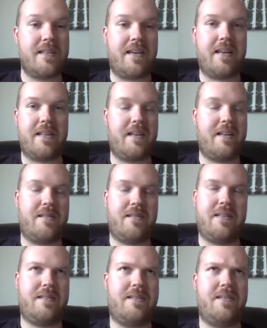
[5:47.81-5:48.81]

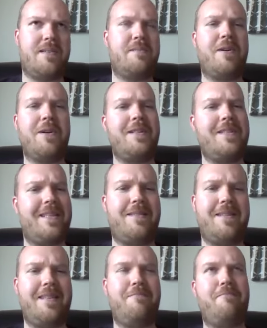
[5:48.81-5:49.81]
It's an experience
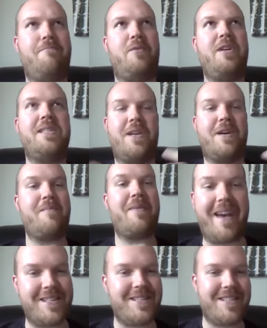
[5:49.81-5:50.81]
that brings on
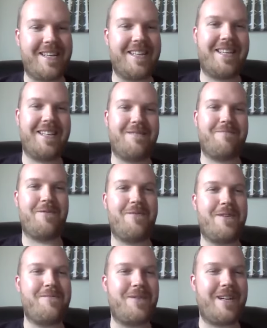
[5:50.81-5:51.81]
passion, I think is more
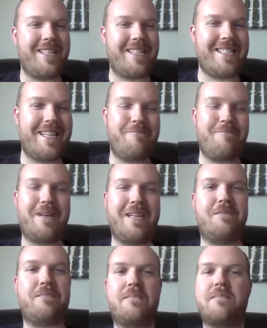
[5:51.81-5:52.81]
what I'm trying to say. But